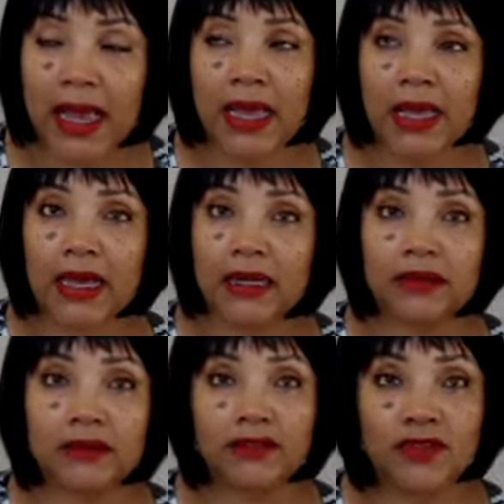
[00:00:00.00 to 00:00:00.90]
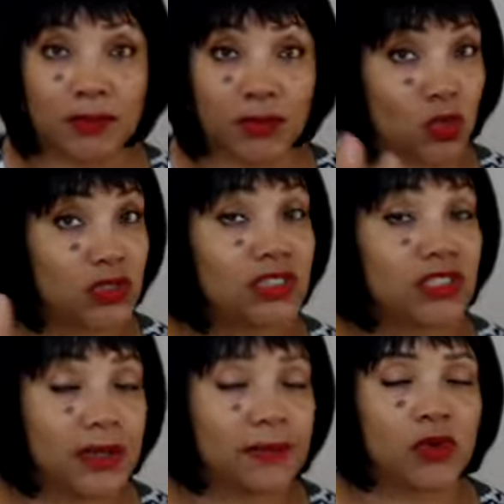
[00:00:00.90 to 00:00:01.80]
Uh, from sources
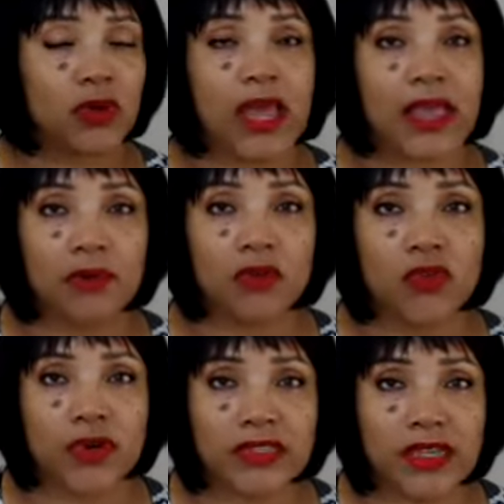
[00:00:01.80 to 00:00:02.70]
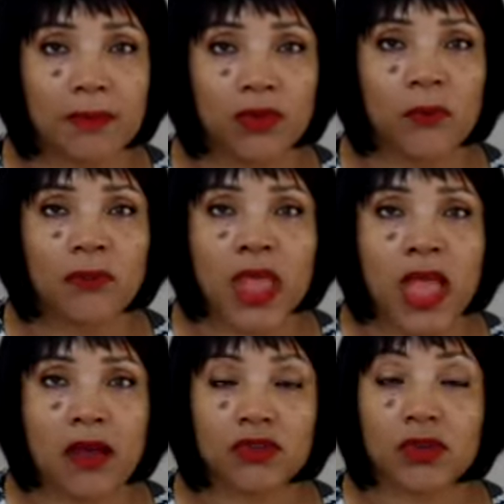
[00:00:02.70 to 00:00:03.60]
deemed reliable. For example,
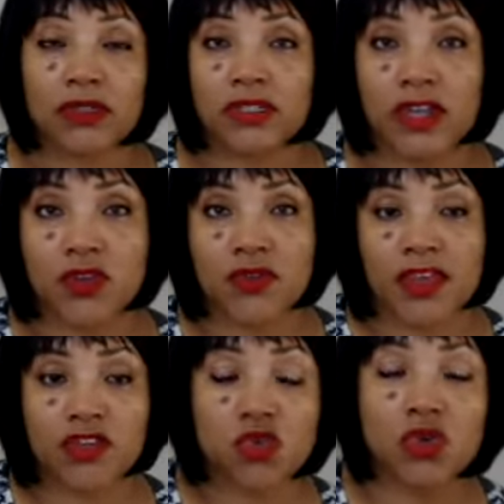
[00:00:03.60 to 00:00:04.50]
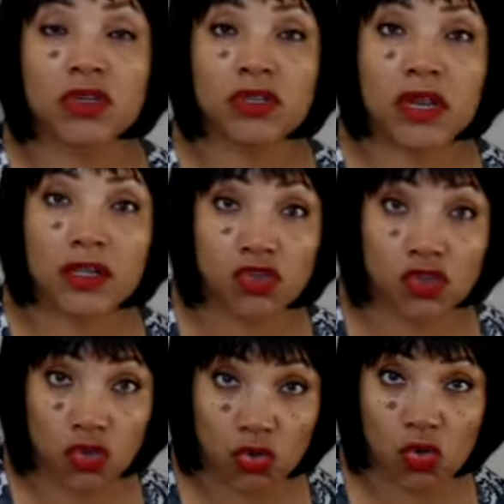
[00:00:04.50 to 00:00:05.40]
I was going to tell you that you could uh,
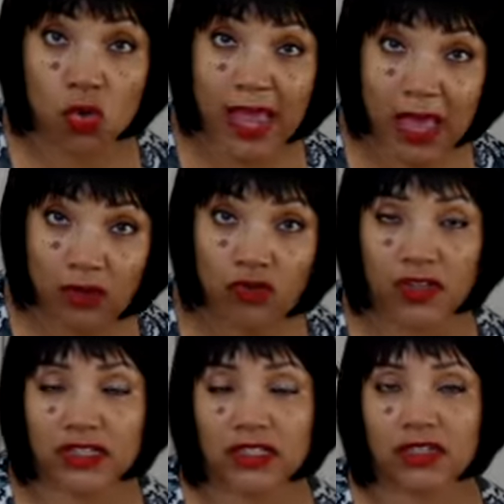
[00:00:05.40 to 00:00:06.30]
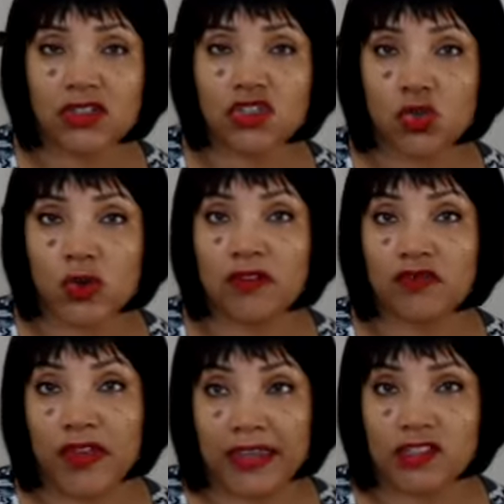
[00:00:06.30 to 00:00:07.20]
use crowdfunding to
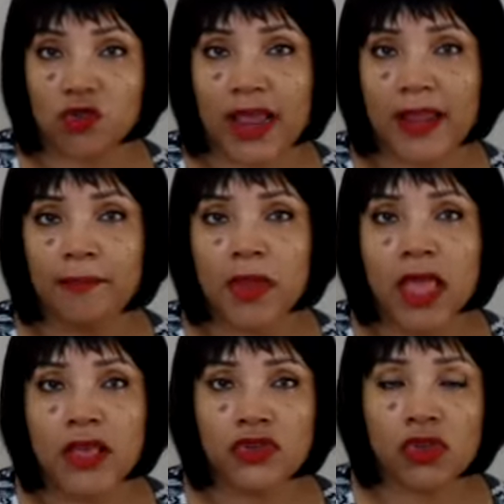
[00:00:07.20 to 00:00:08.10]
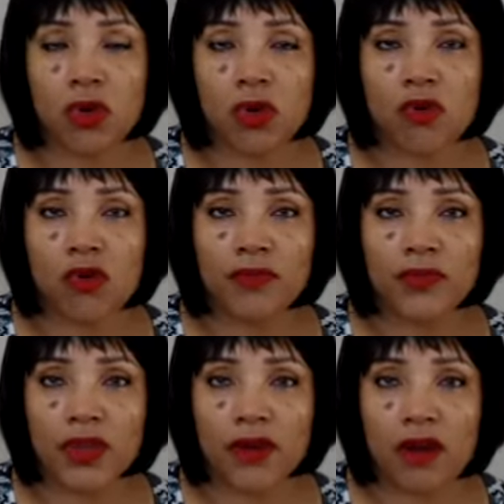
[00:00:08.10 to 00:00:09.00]
invest, right? So
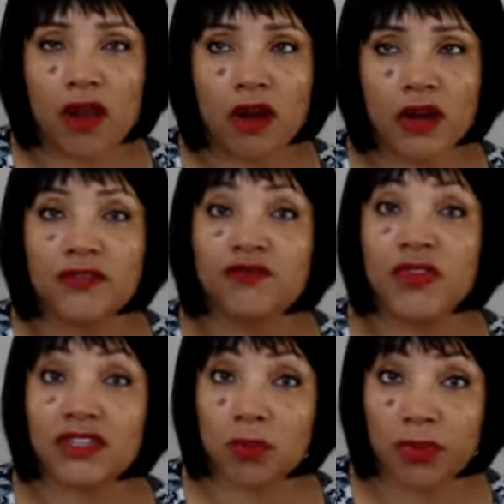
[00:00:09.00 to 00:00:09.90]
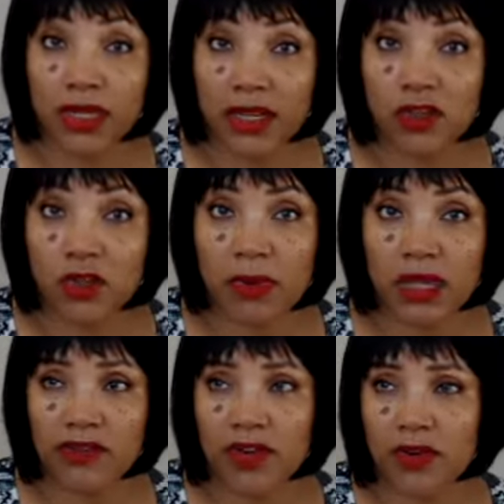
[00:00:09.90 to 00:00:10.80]
there are Investopedia, you may
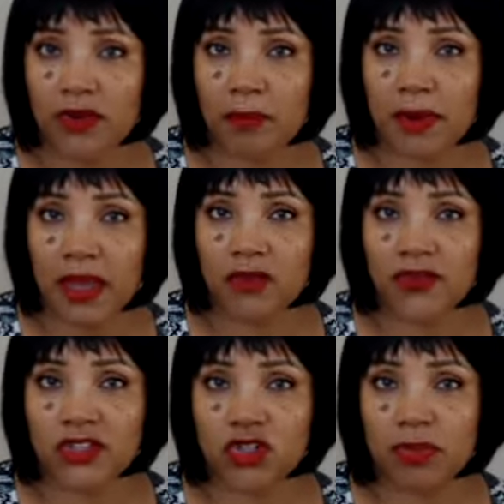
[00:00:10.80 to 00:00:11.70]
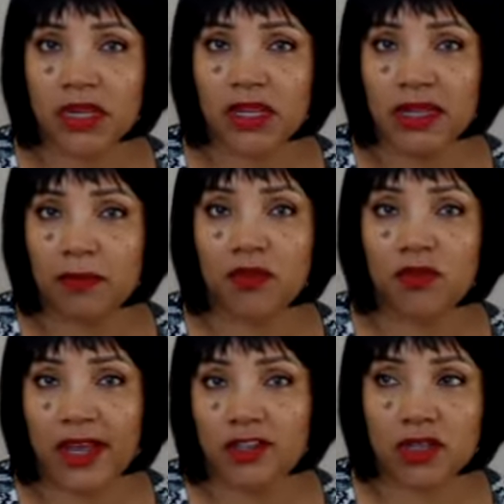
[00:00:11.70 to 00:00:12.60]
have heard about Investopedia. It
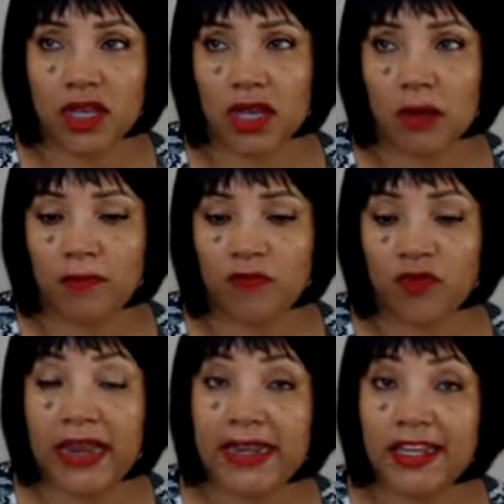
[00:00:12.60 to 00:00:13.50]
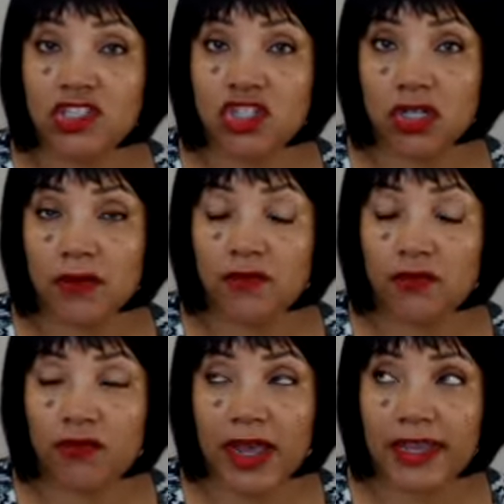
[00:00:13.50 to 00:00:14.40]
provides um, finance,
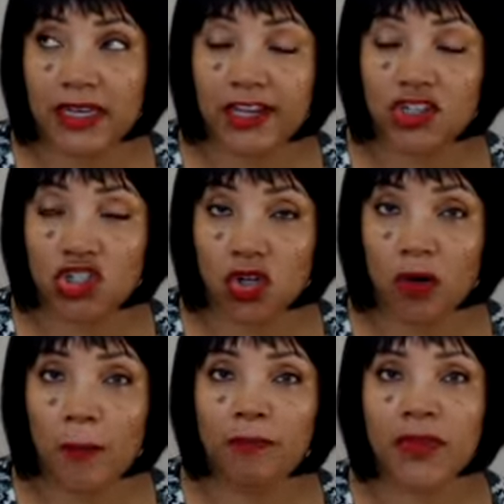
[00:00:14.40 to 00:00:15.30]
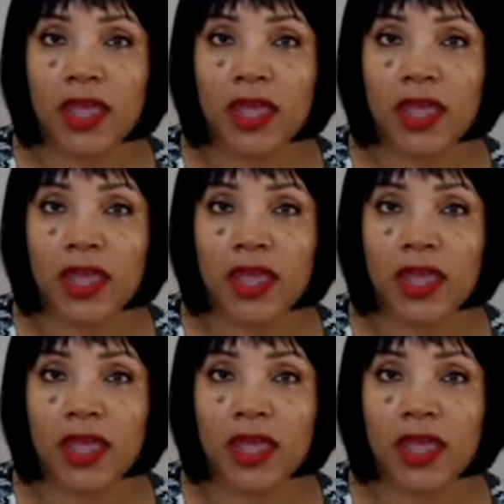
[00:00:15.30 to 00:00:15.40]
financial